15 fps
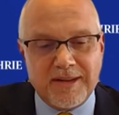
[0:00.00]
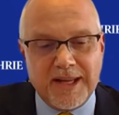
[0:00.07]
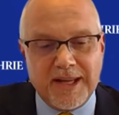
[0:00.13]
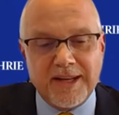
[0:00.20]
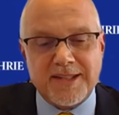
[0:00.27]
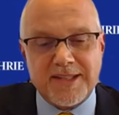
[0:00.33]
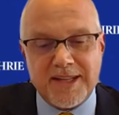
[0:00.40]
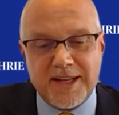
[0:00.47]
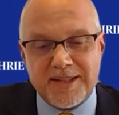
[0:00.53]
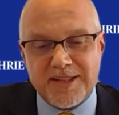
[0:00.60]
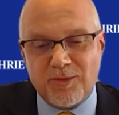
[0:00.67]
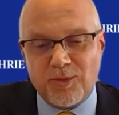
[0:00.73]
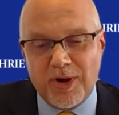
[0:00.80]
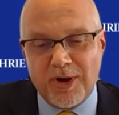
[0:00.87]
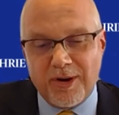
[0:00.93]
any
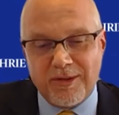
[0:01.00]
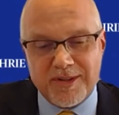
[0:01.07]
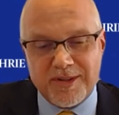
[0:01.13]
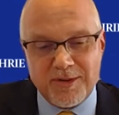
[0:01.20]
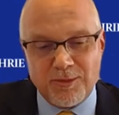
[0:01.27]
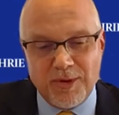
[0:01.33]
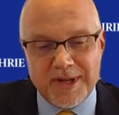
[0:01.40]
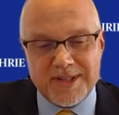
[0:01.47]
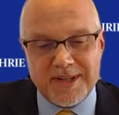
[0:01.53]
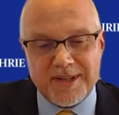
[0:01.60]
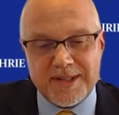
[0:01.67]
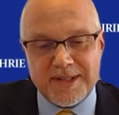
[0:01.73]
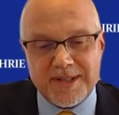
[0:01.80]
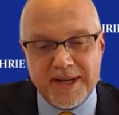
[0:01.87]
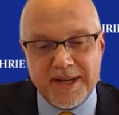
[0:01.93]
citizen regardless of
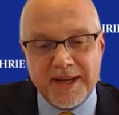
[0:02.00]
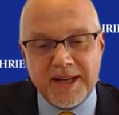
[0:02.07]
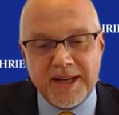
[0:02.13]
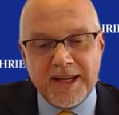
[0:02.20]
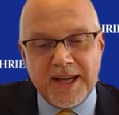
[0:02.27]
residency.